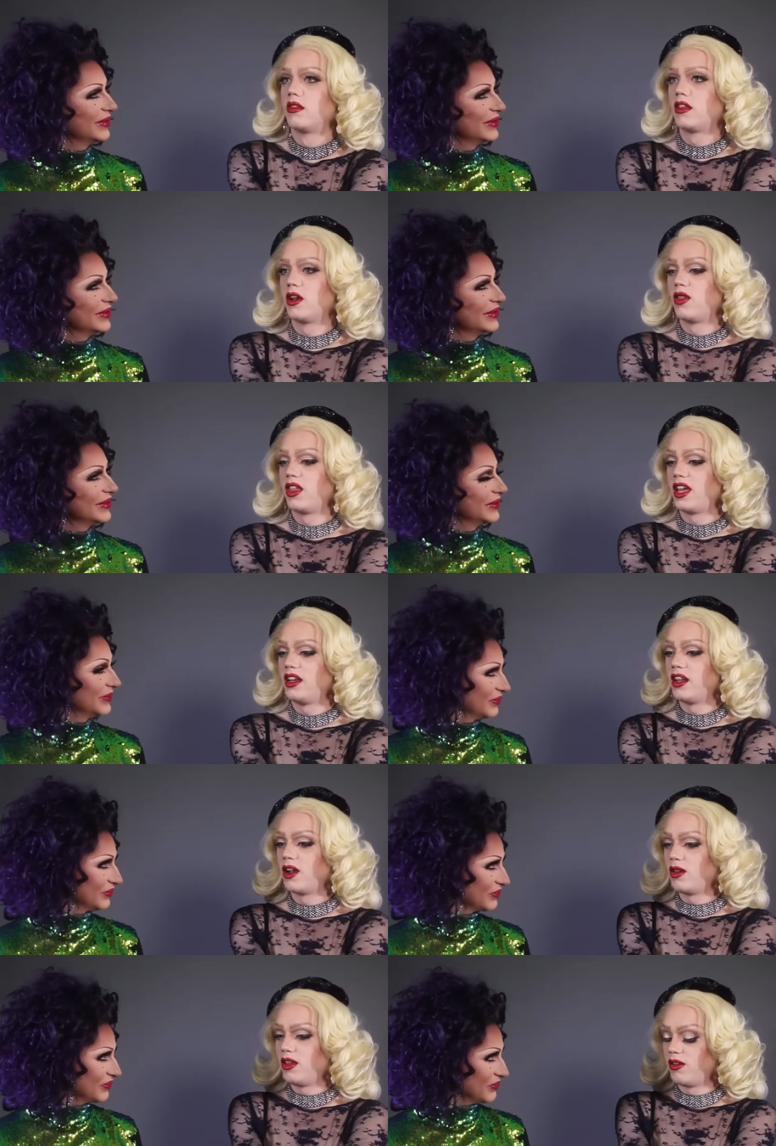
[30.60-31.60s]
Speaker 1: So they
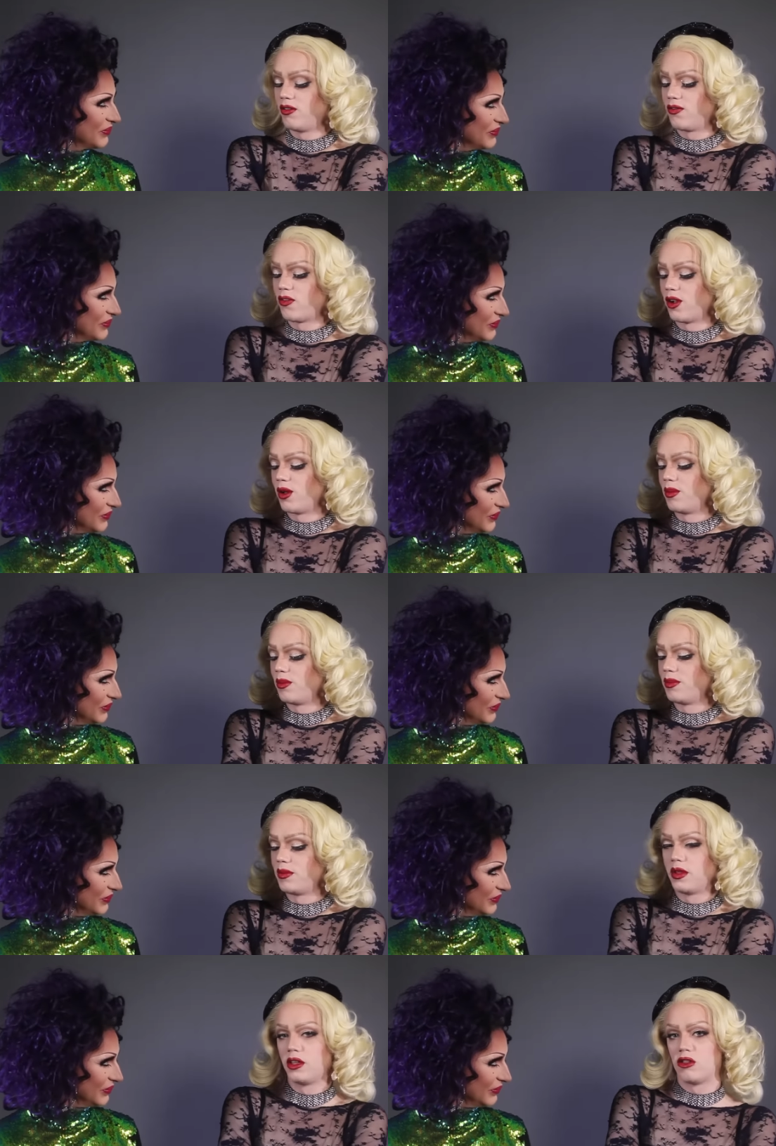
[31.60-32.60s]
know you
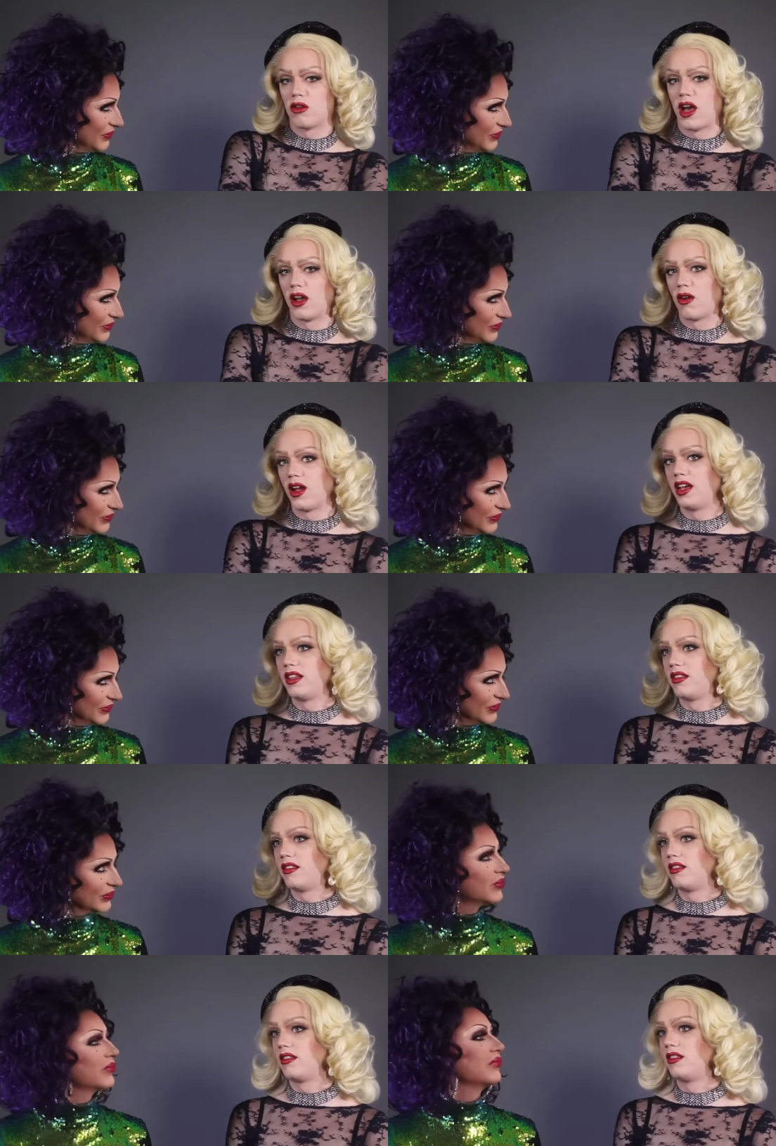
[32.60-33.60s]
from Drag
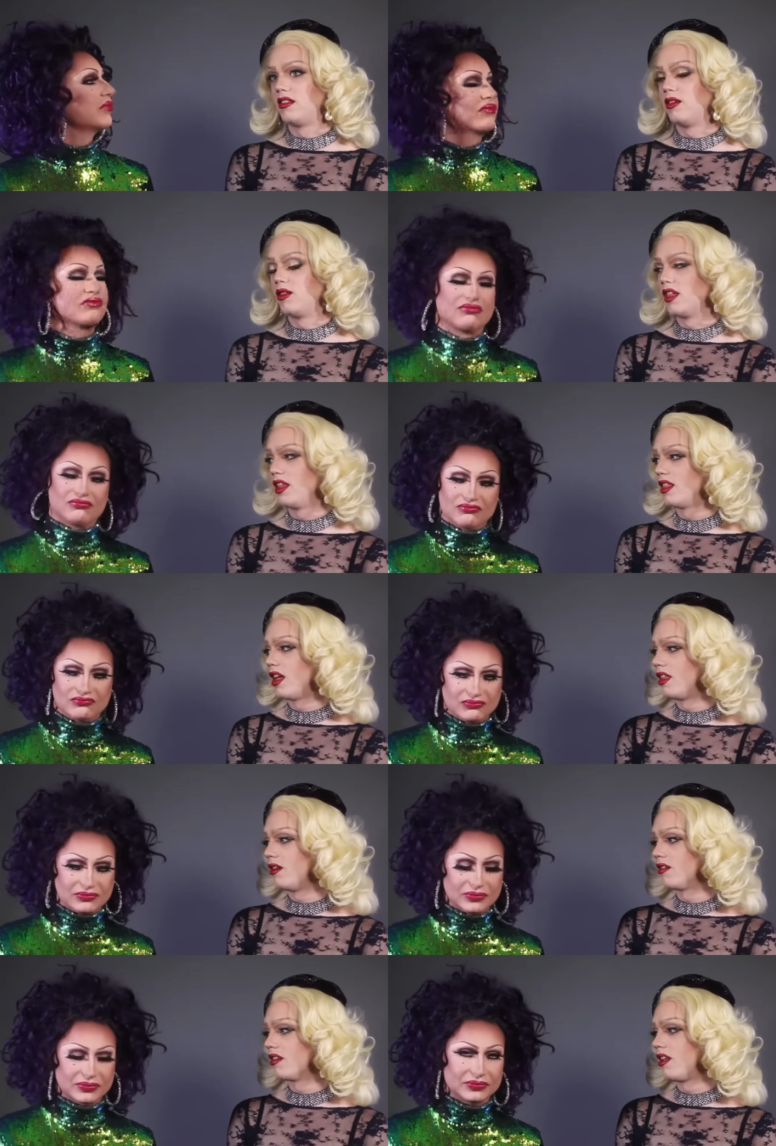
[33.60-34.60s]
Race. Do you think
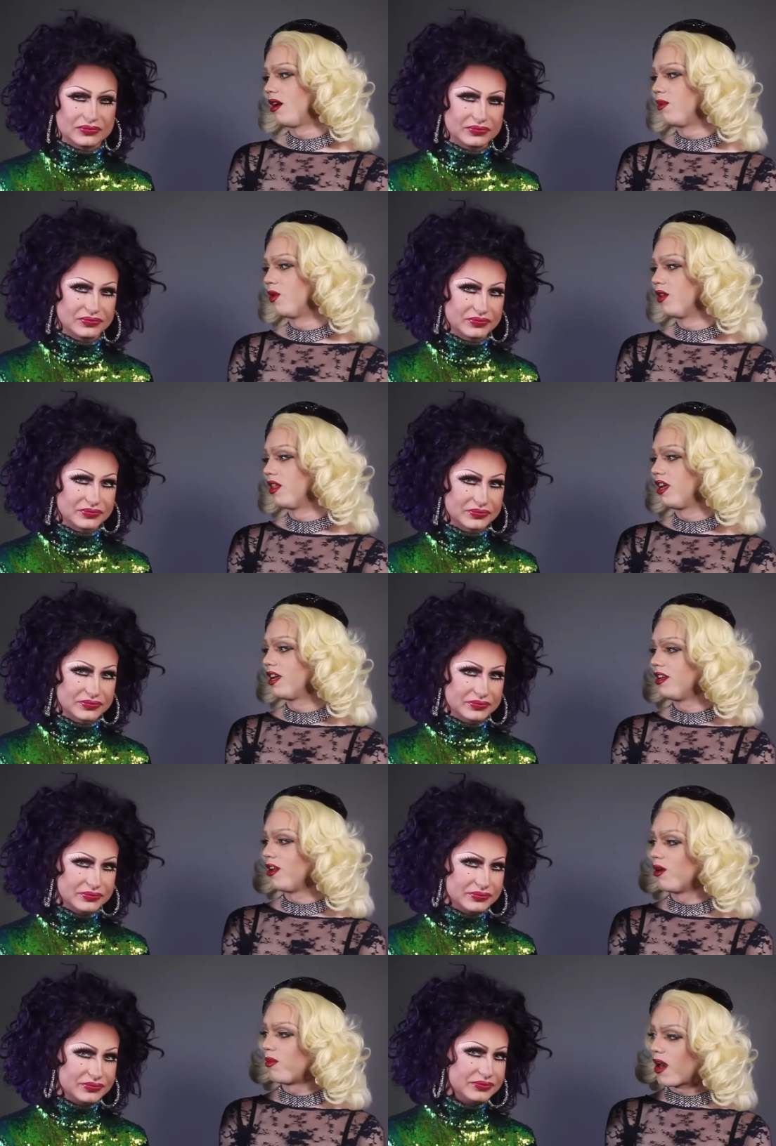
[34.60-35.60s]
that there's a lot more
Speaker 2: they
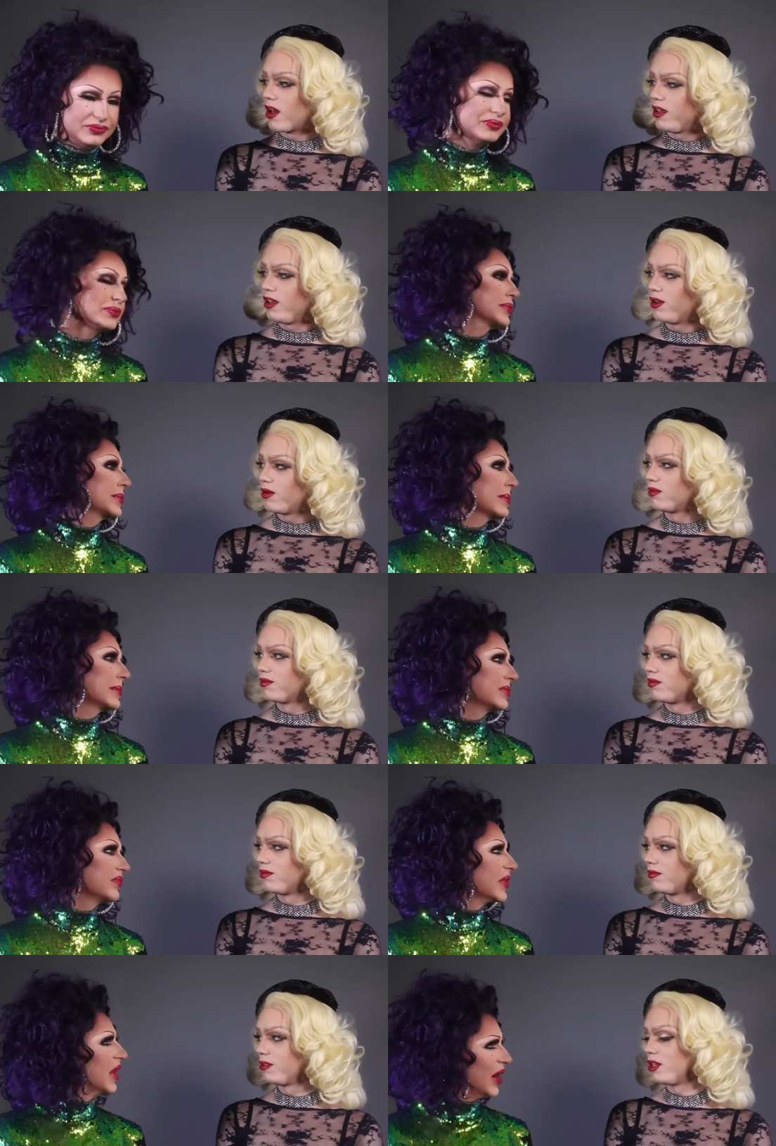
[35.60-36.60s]
could know about you?
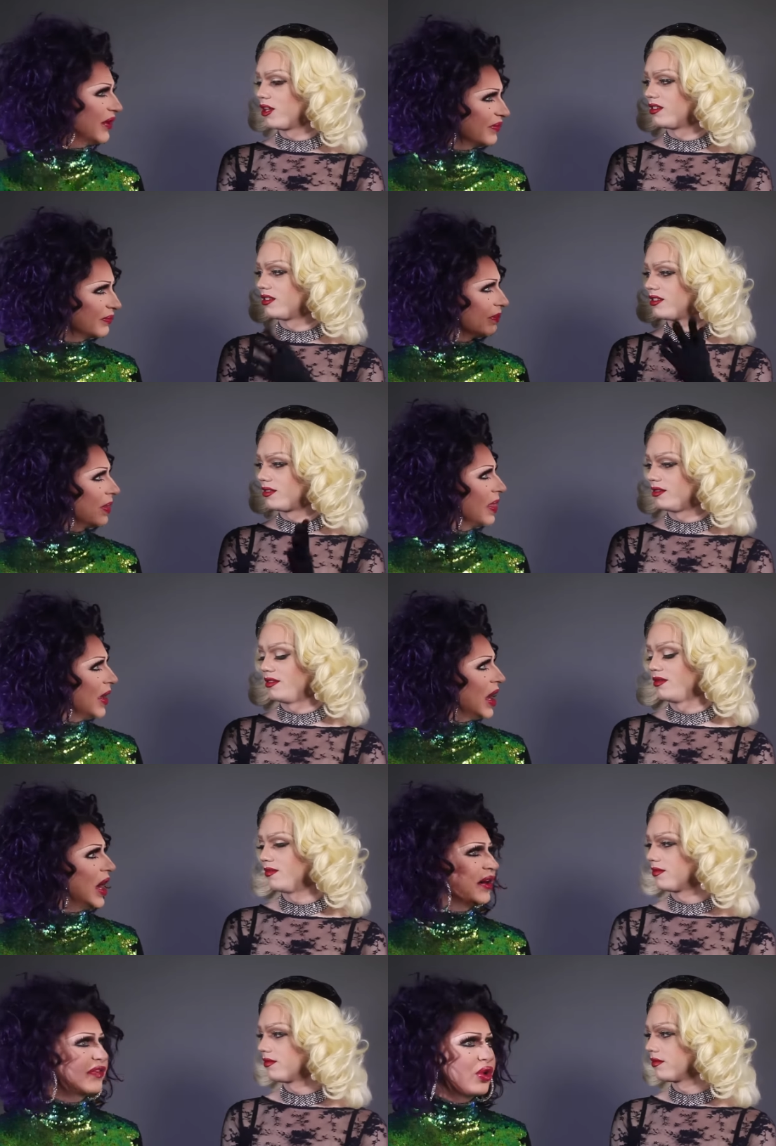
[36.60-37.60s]
Just
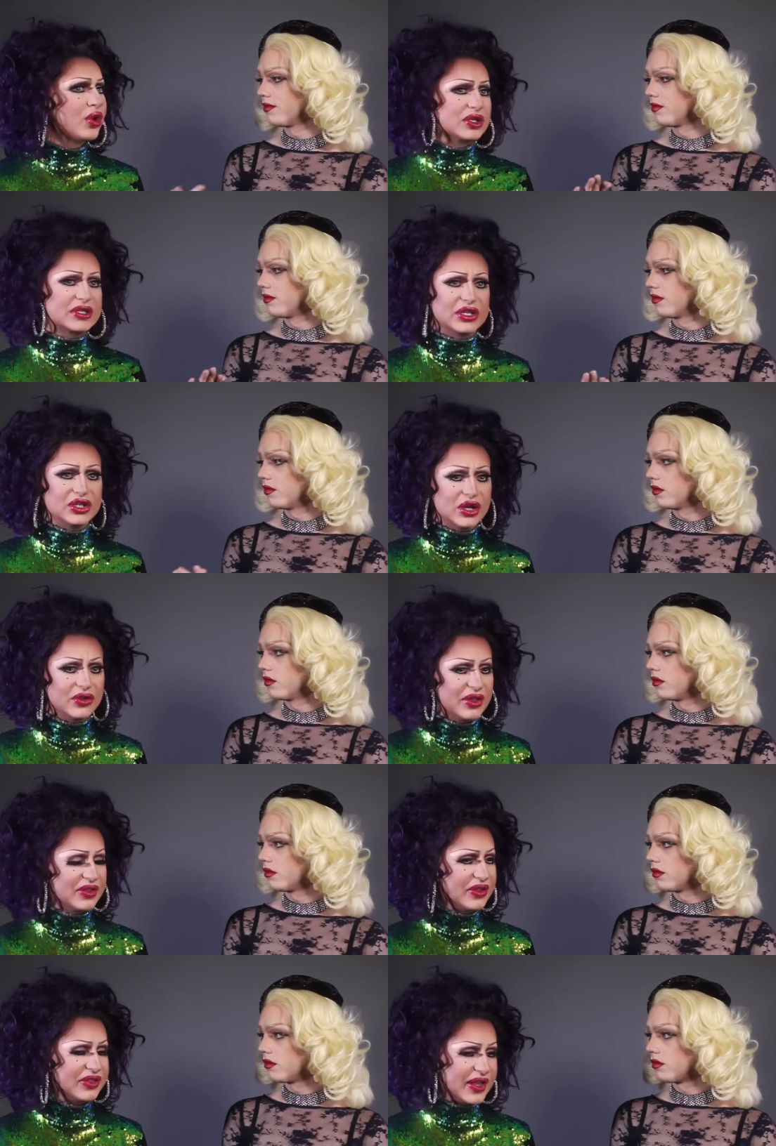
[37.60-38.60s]
of, of course, and you know
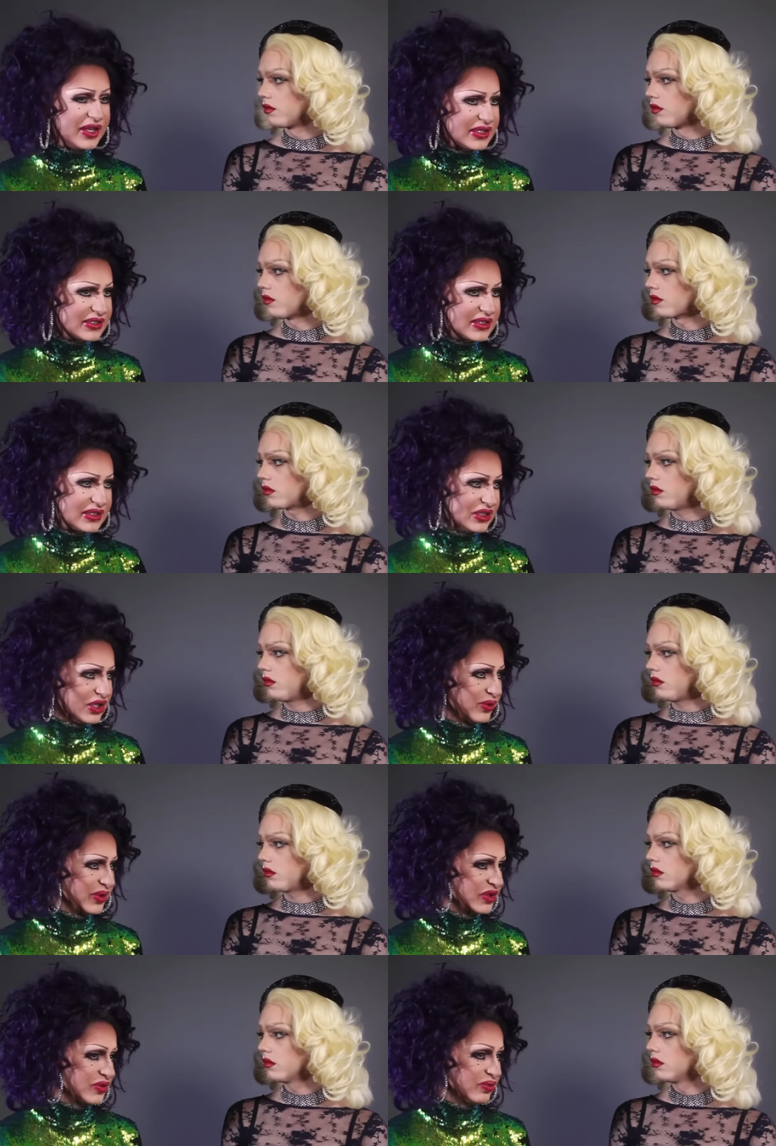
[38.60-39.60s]
the, the thing is, you
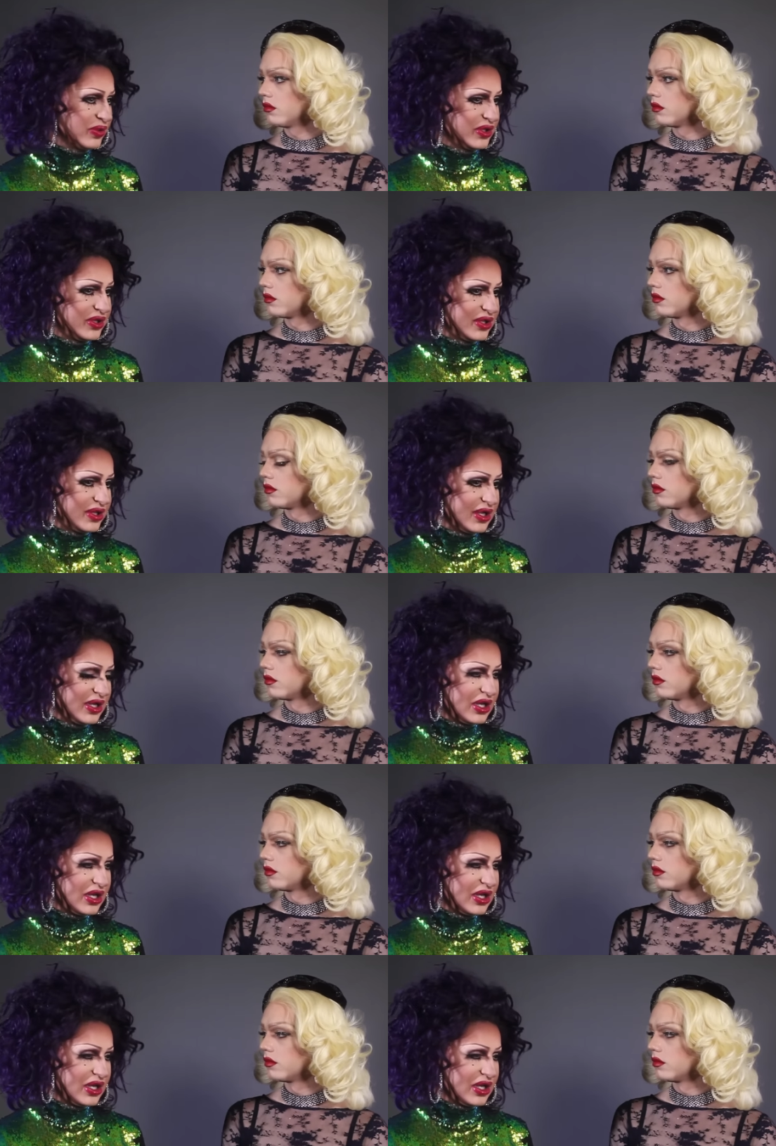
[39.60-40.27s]
know, with with